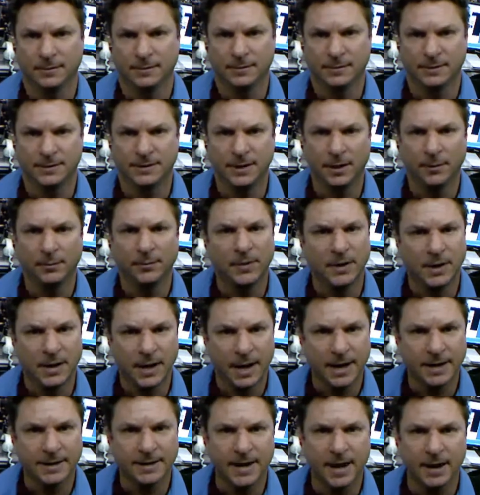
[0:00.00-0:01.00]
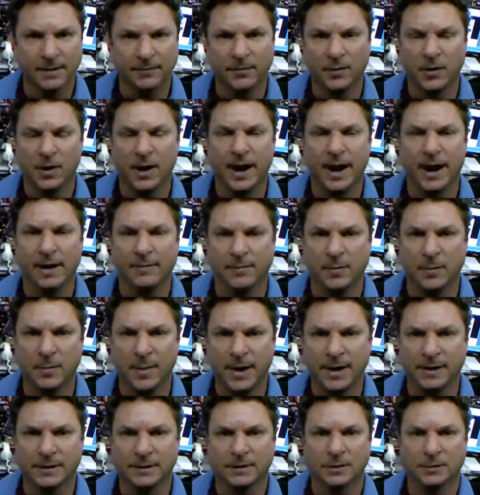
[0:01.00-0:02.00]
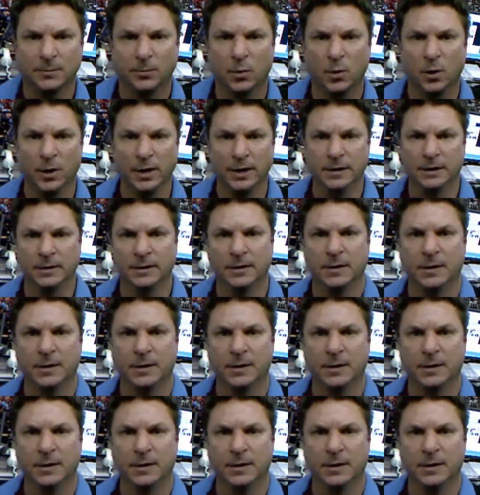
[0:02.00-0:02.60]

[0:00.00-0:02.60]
something like that for a half a basis point.